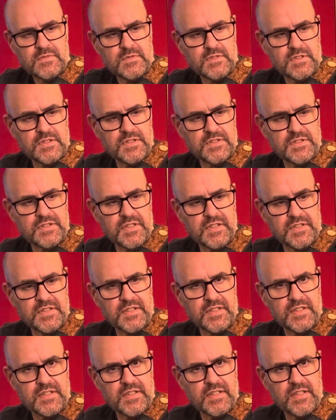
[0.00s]
It sucks
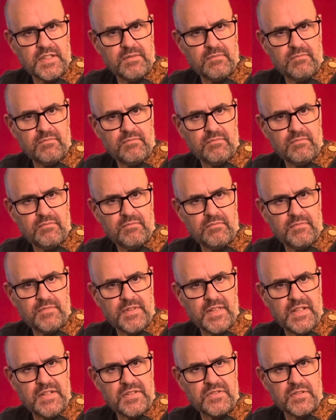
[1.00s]
that the damn
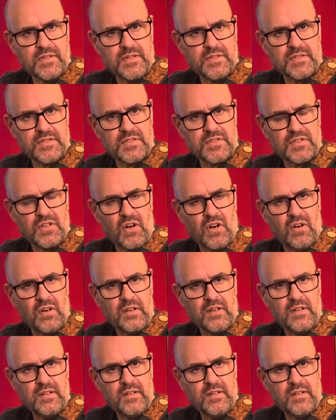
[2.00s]
D string is just gone.